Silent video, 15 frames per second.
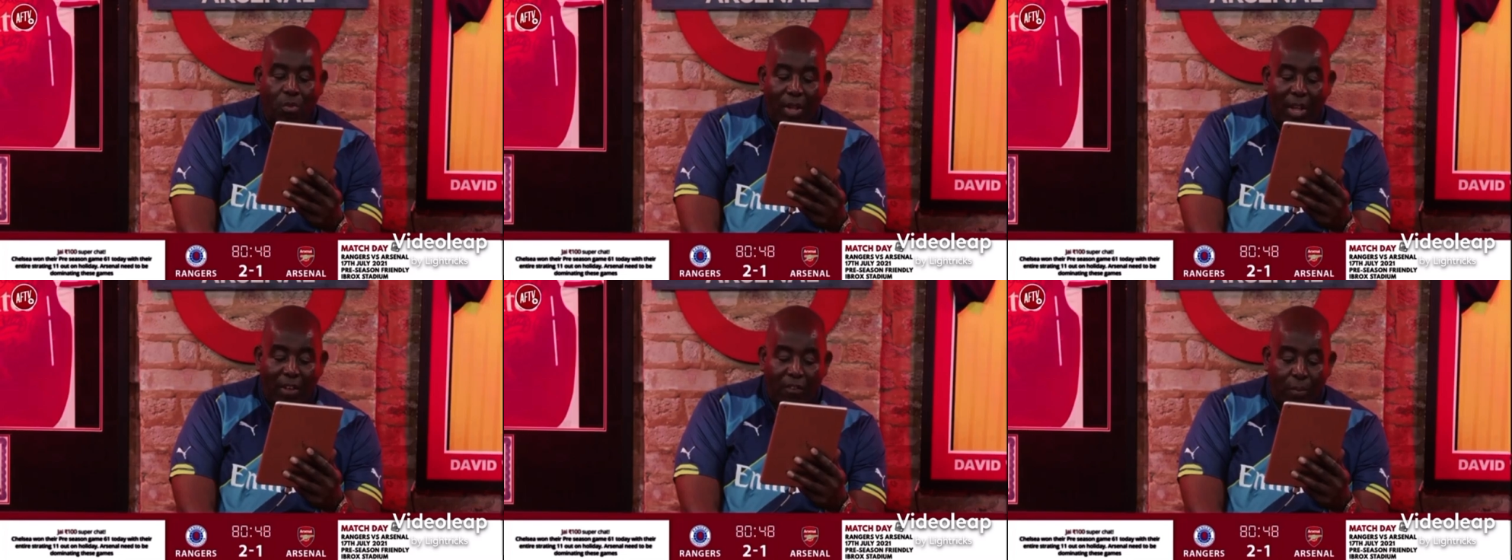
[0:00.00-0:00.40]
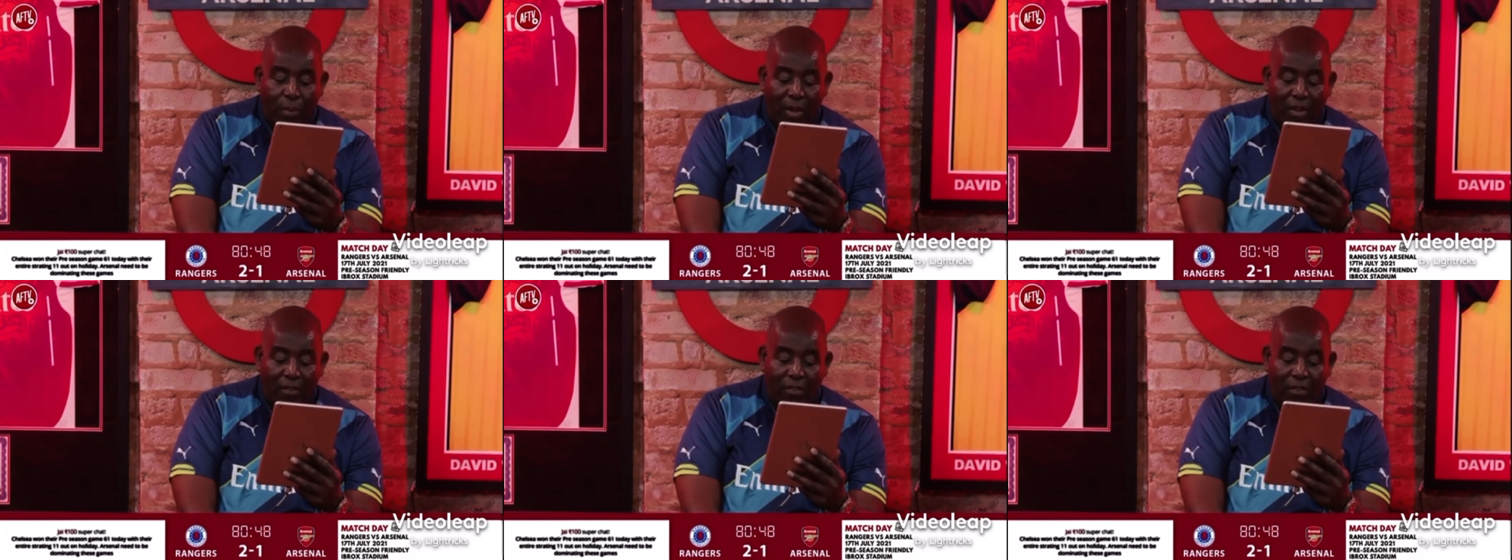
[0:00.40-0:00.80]

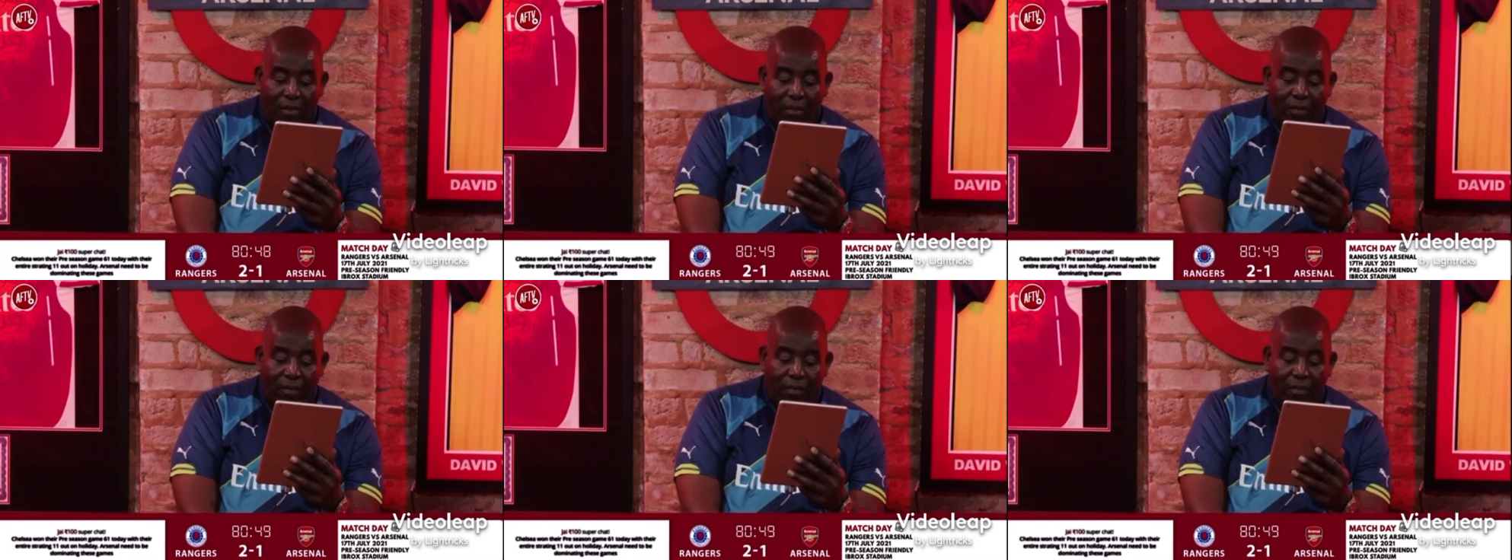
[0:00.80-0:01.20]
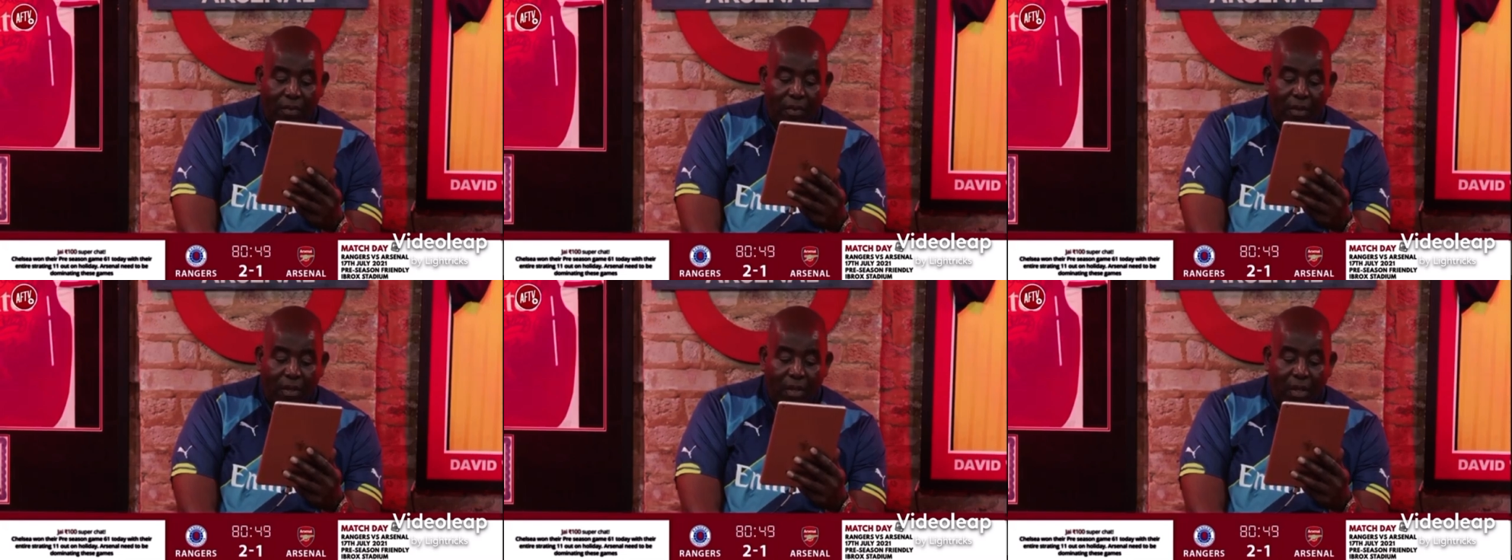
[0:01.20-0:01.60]
aspect,
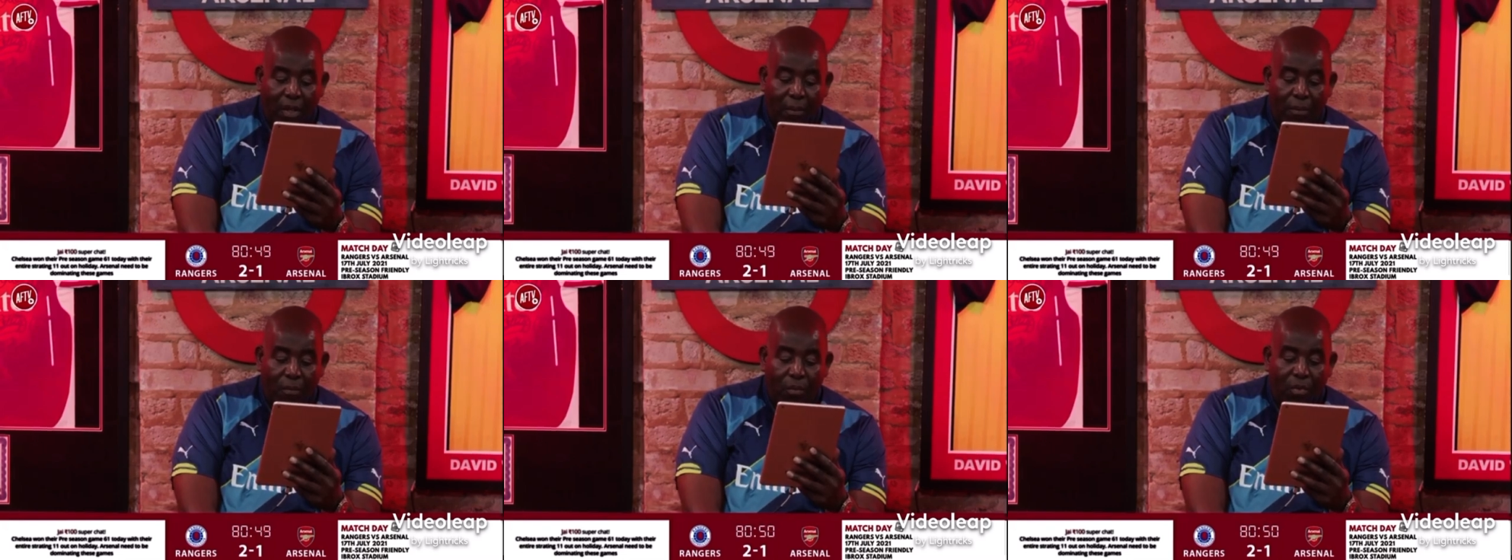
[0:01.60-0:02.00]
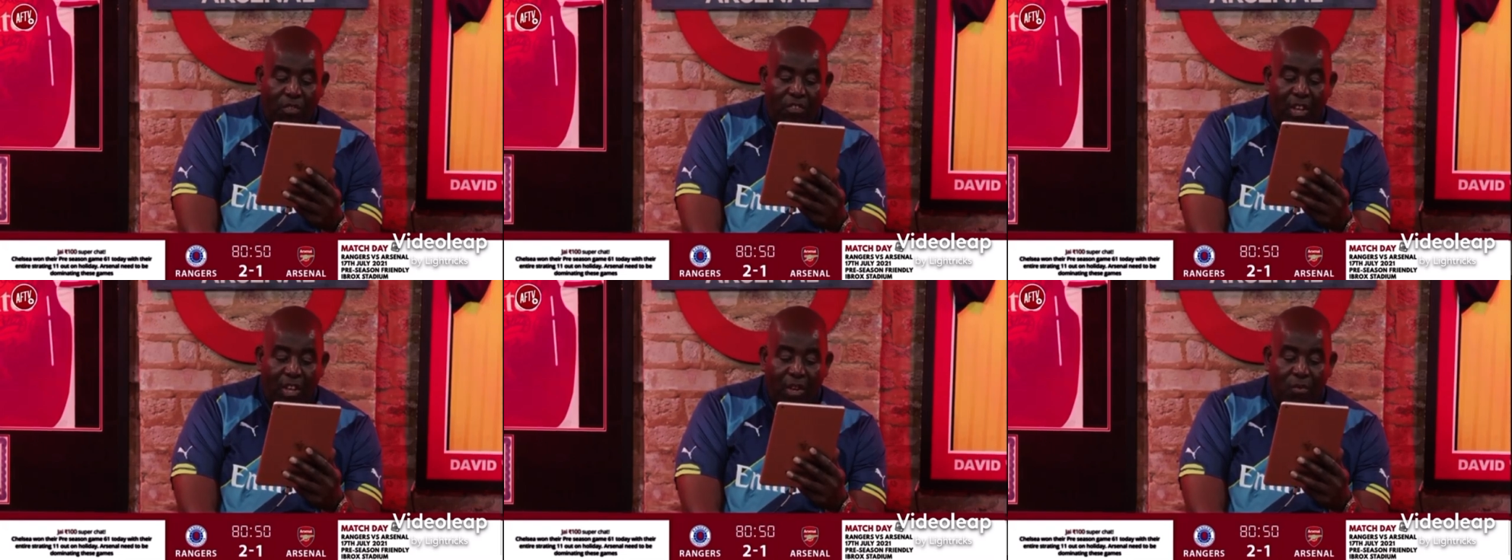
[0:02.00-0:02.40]
would
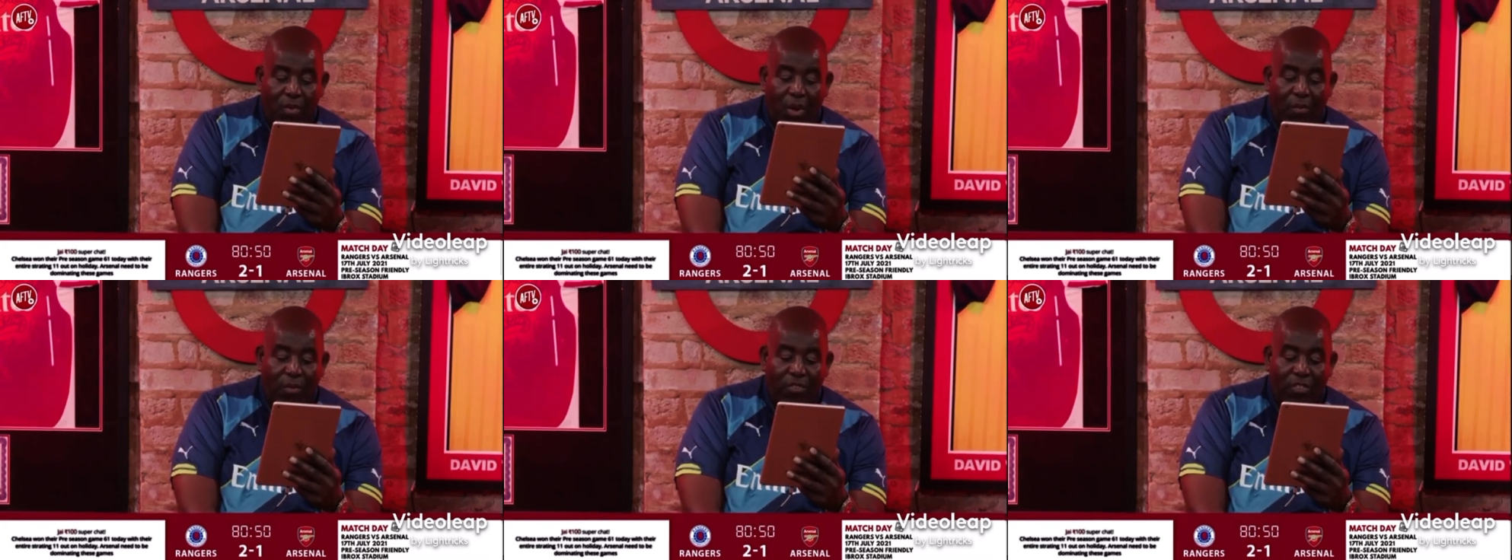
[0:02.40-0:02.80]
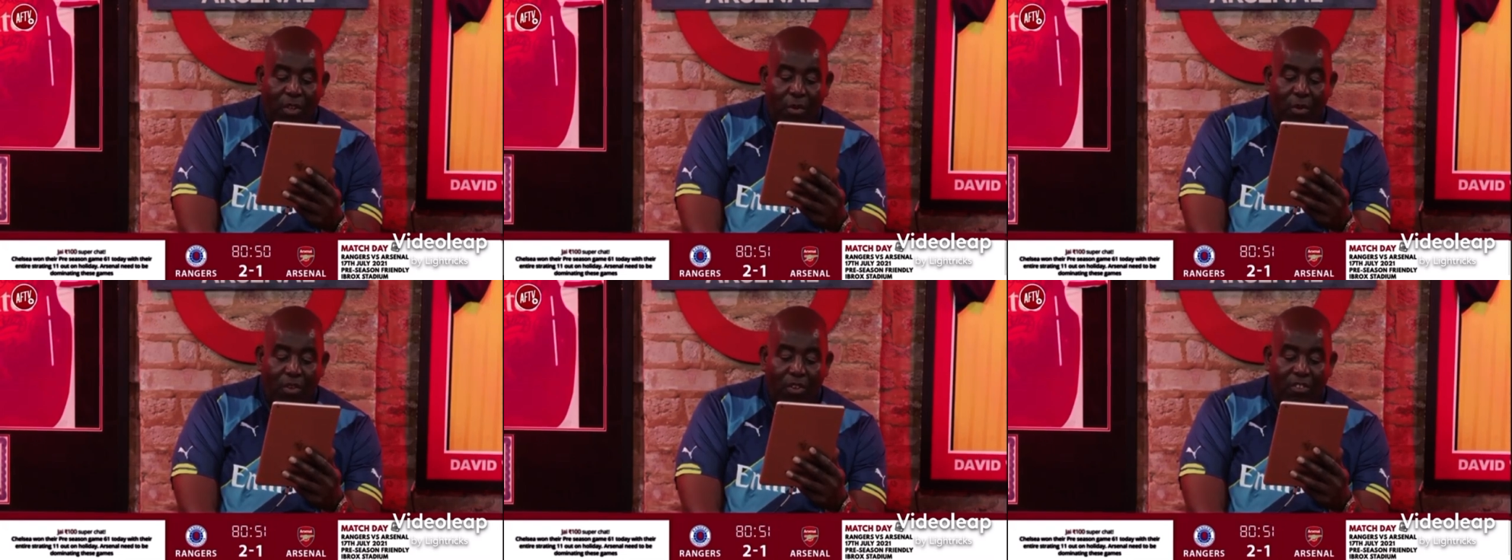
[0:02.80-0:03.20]
say rivals no
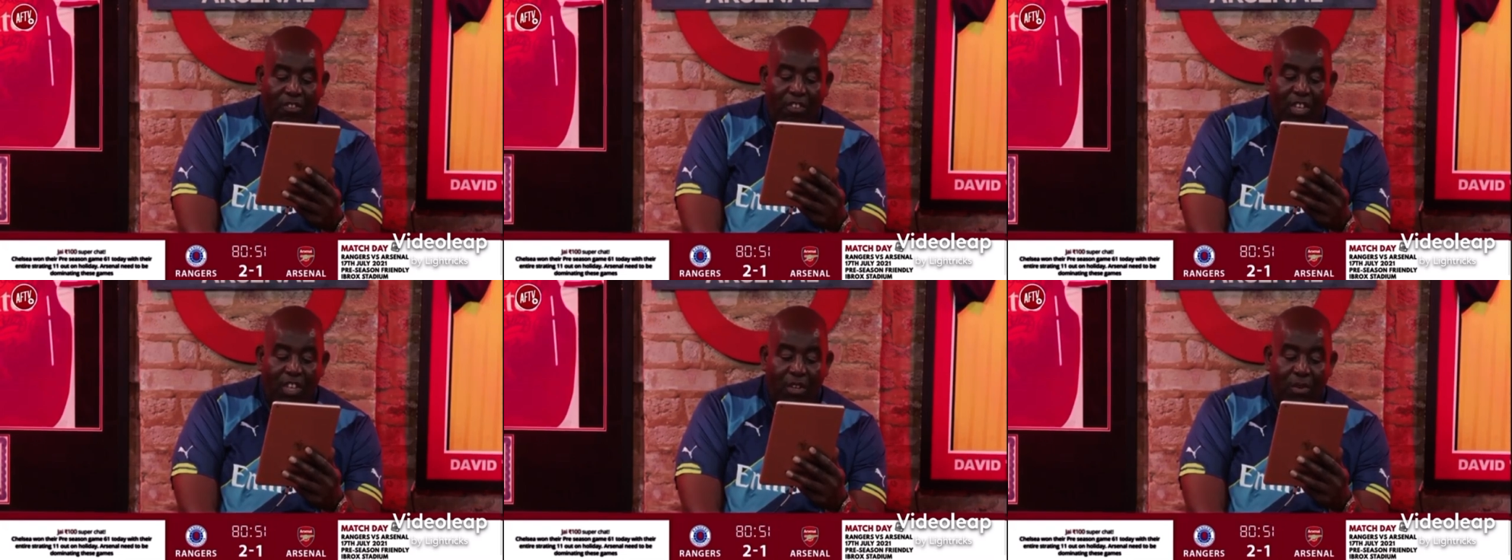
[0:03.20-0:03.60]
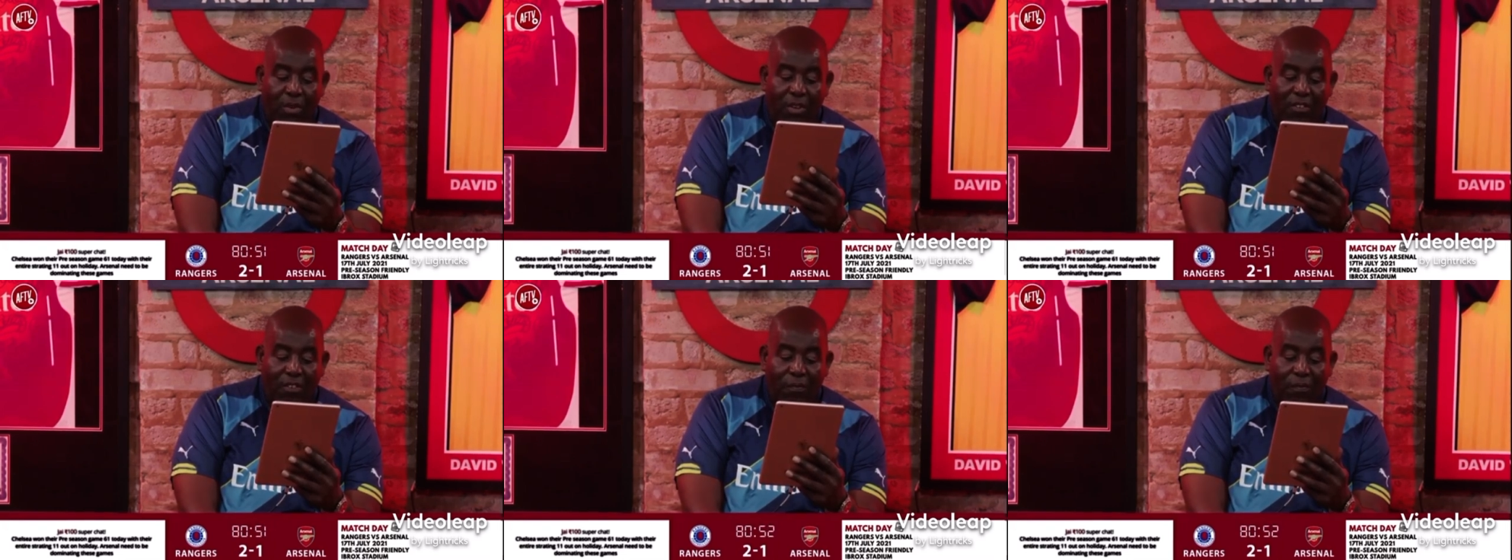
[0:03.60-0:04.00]
longer see you
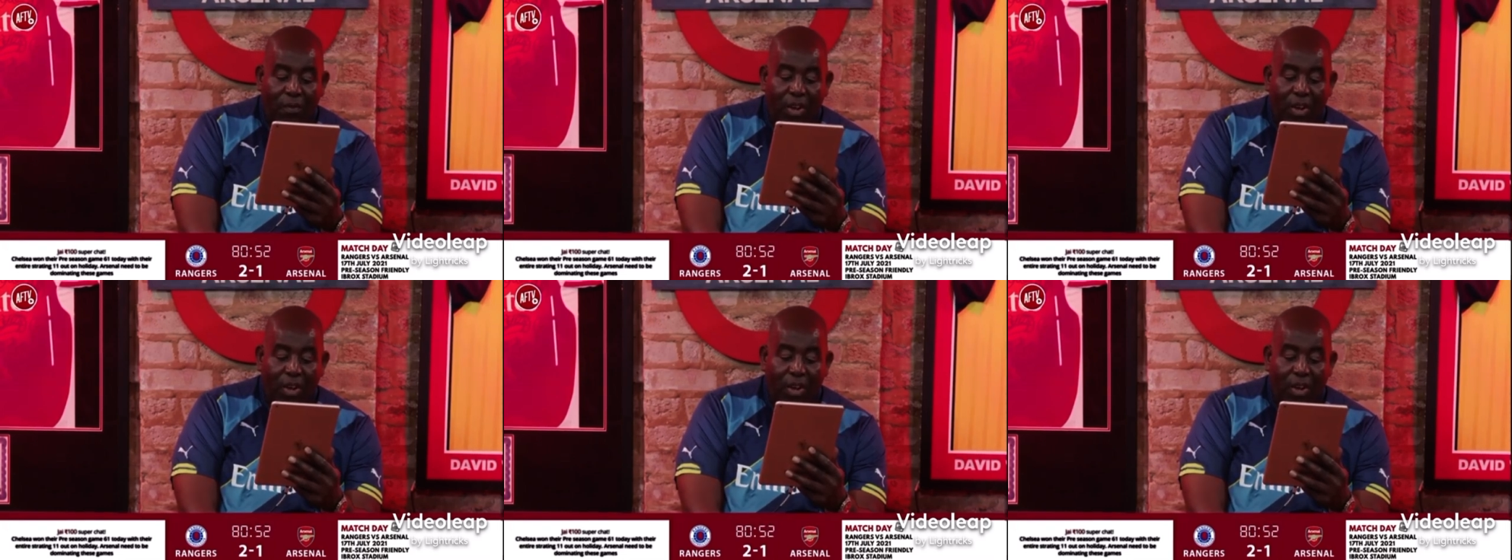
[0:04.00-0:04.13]
as a threat.